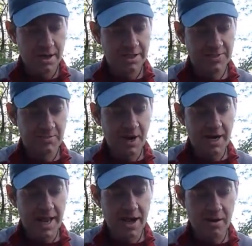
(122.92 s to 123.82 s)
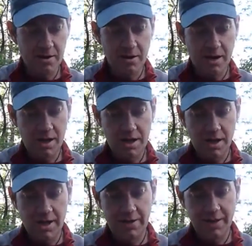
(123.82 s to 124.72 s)
spread it out
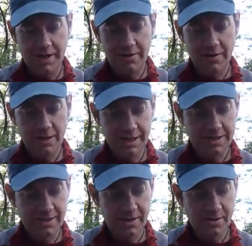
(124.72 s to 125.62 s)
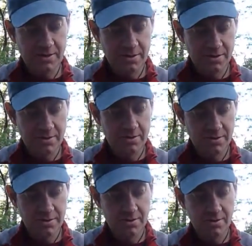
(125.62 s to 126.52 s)
on the leather like so,
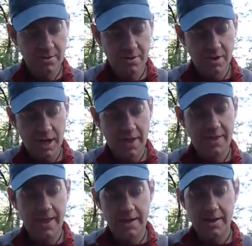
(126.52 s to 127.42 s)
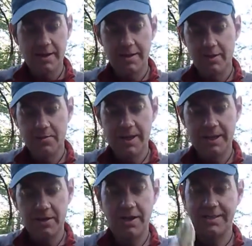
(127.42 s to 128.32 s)
and then little by
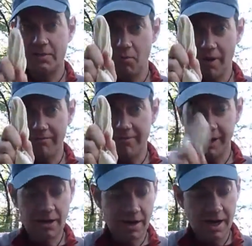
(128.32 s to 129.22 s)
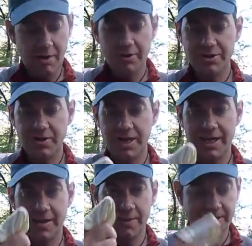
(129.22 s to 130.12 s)
little I take one finger and I always try to
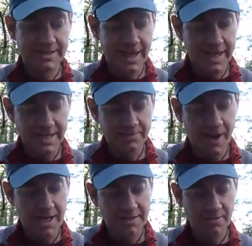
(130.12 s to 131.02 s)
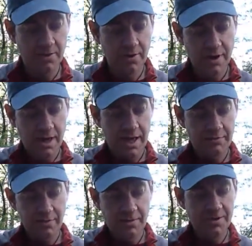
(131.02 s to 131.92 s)
keep it as tight as possible
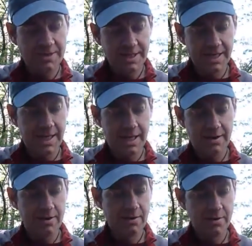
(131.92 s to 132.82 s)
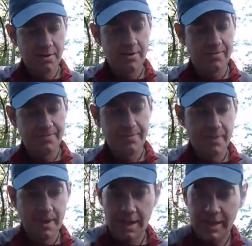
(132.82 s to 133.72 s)
and rub this thing in
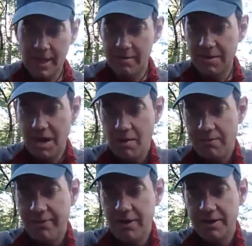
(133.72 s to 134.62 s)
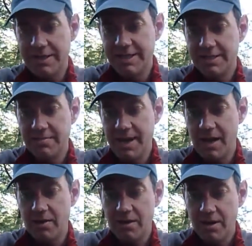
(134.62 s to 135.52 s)
and get a fairly decent
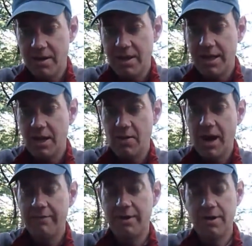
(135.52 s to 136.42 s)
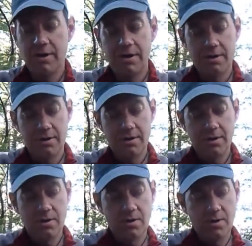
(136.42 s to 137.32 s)
amount out of a
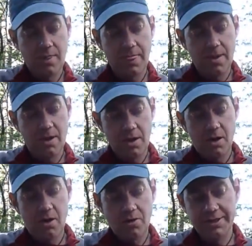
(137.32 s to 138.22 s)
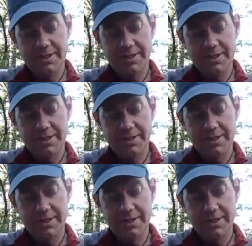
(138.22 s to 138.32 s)
whole